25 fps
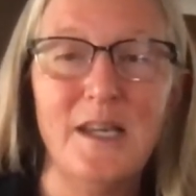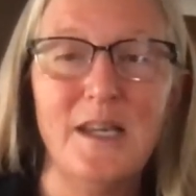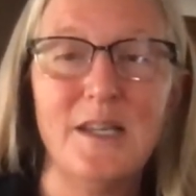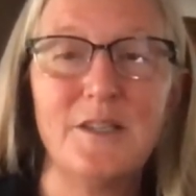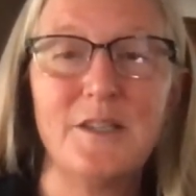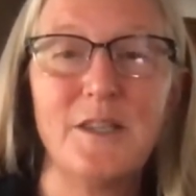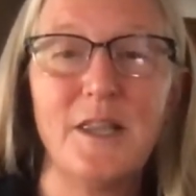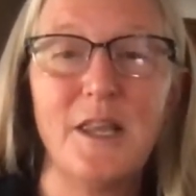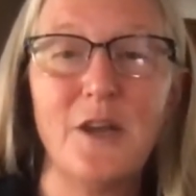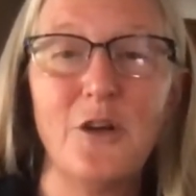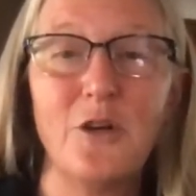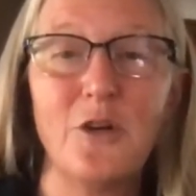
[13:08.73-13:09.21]

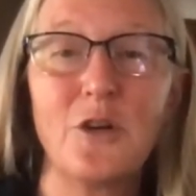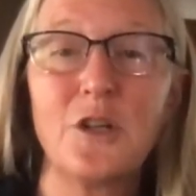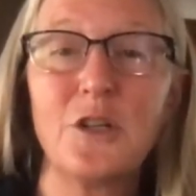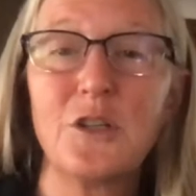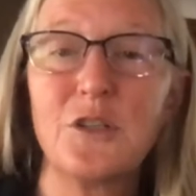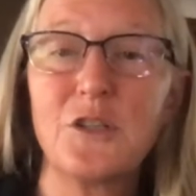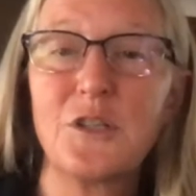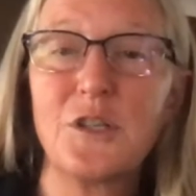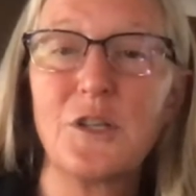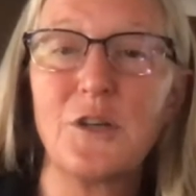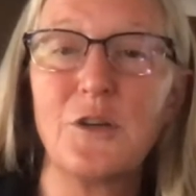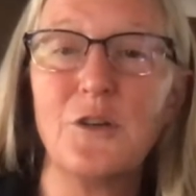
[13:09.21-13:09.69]
is they are
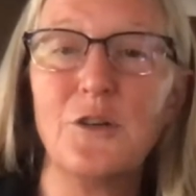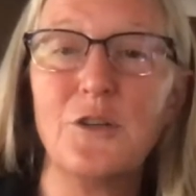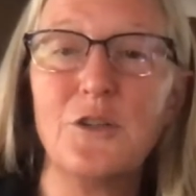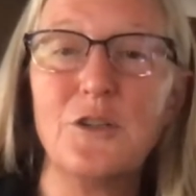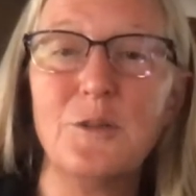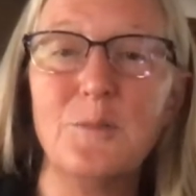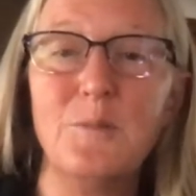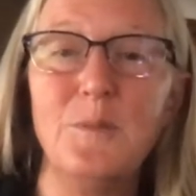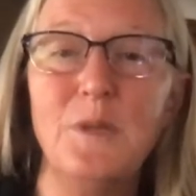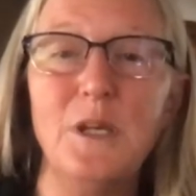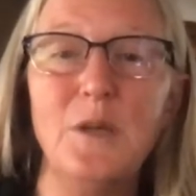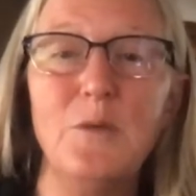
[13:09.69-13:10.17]

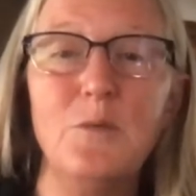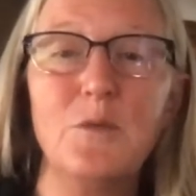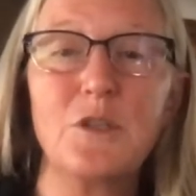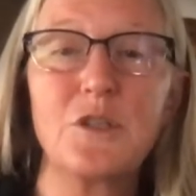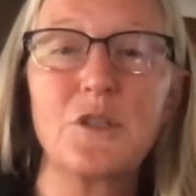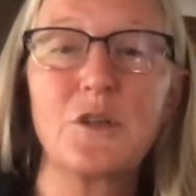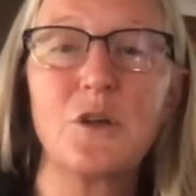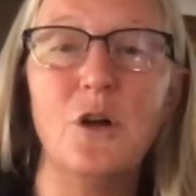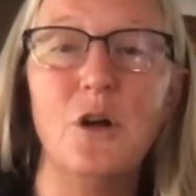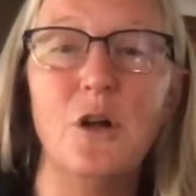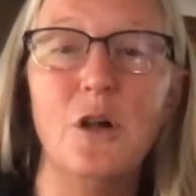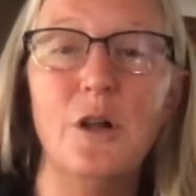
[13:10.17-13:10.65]
considered to be
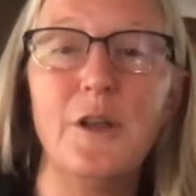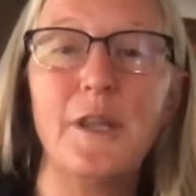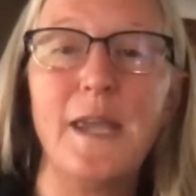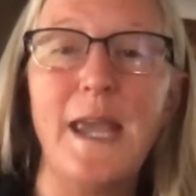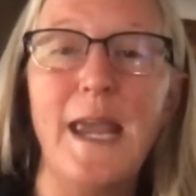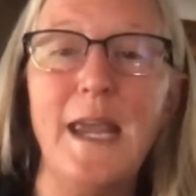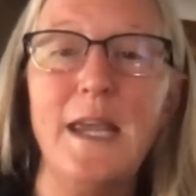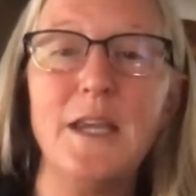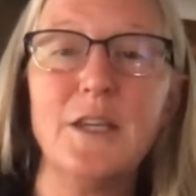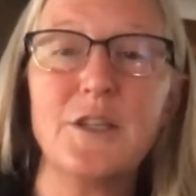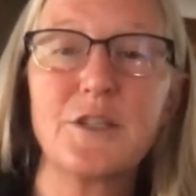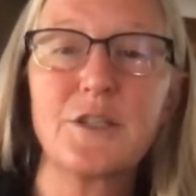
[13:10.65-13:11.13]
what's called
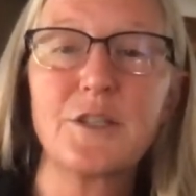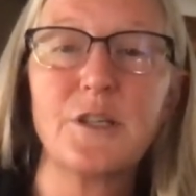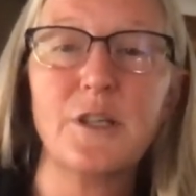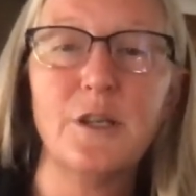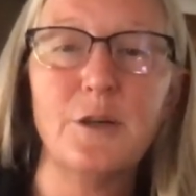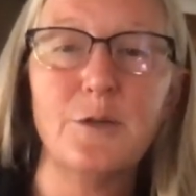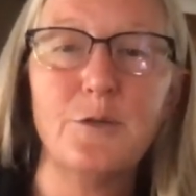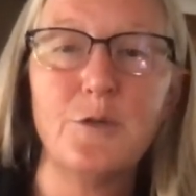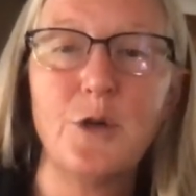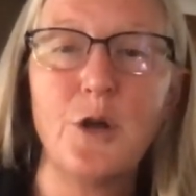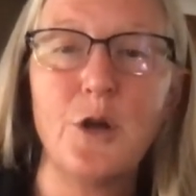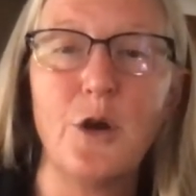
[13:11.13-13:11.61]
a
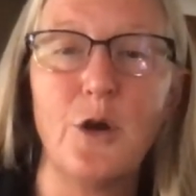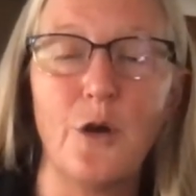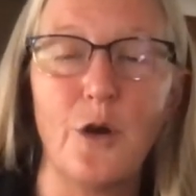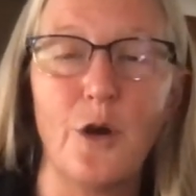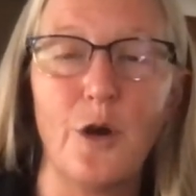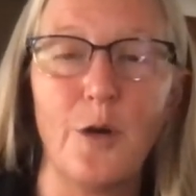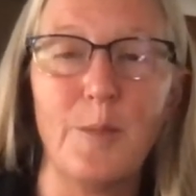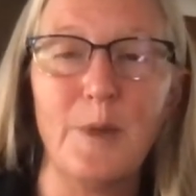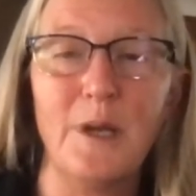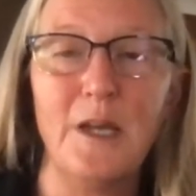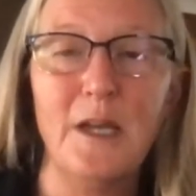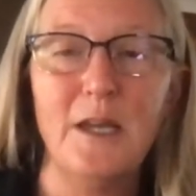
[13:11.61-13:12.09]
slow
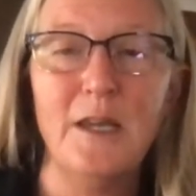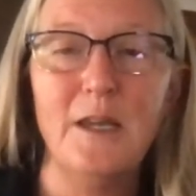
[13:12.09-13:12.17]
carb,